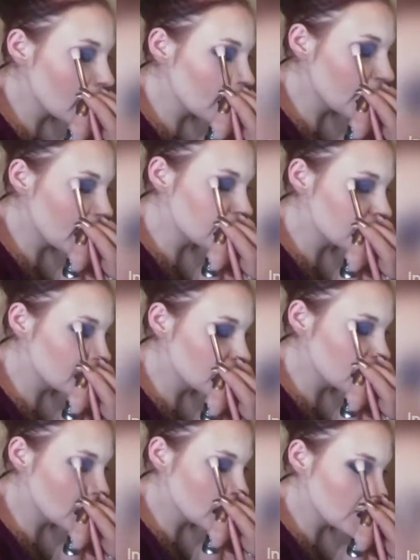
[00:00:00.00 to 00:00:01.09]
over the edges,
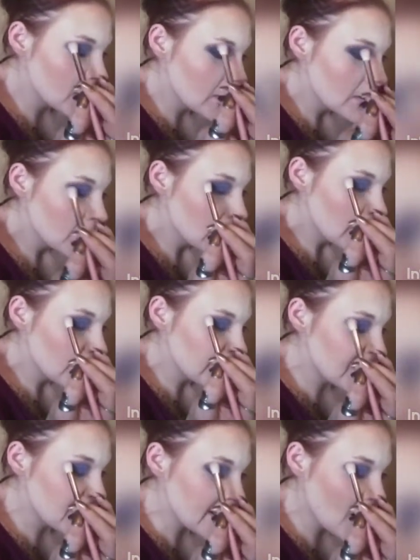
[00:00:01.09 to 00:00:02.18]

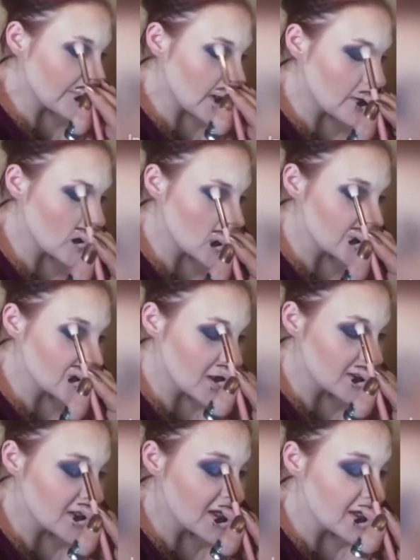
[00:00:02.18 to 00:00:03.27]
just to soften it, no harsh
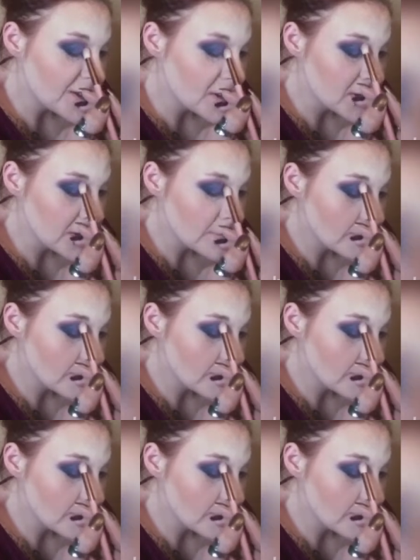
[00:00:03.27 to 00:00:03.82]
lines on the edges.